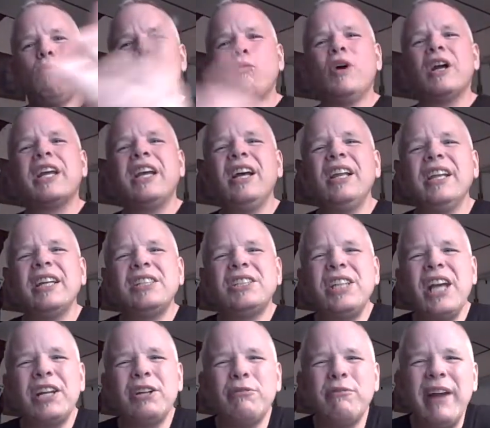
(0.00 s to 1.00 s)
We're killing
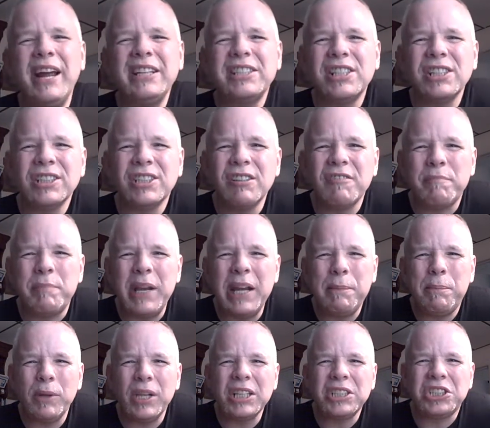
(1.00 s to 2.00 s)
generations of
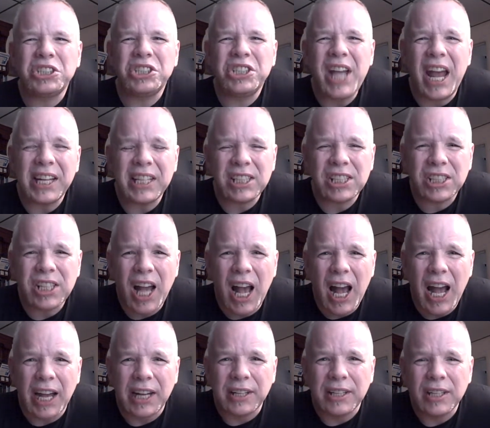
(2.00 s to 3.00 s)
people. It's
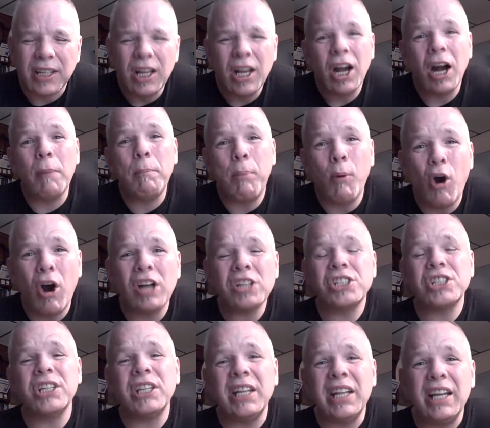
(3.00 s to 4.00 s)
genocide.
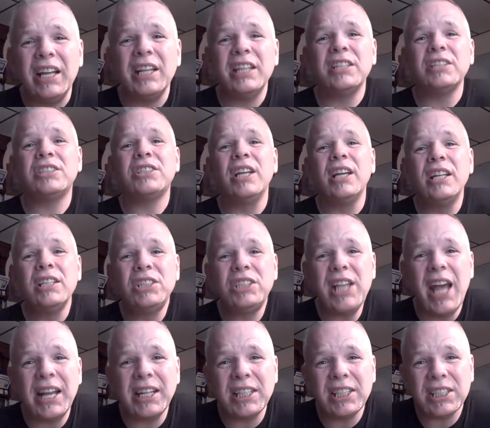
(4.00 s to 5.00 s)
Abortion is
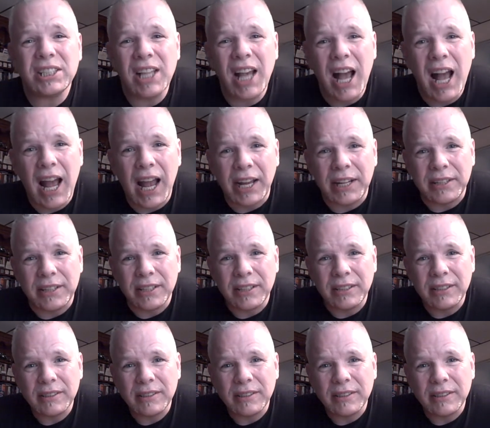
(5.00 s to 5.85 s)
genocide.